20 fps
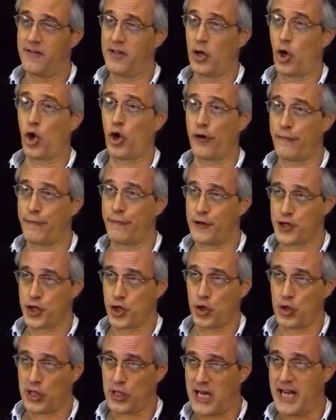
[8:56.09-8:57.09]
the
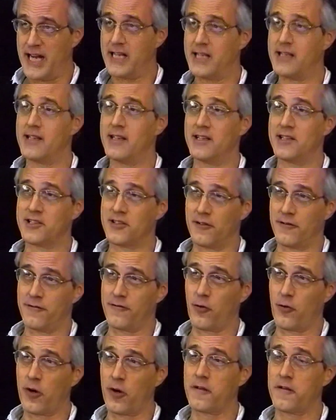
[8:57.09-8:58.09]
artificial light and so
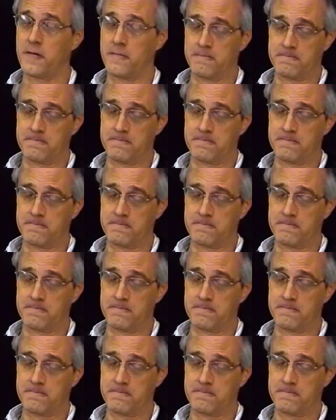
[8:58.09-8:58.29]
forth.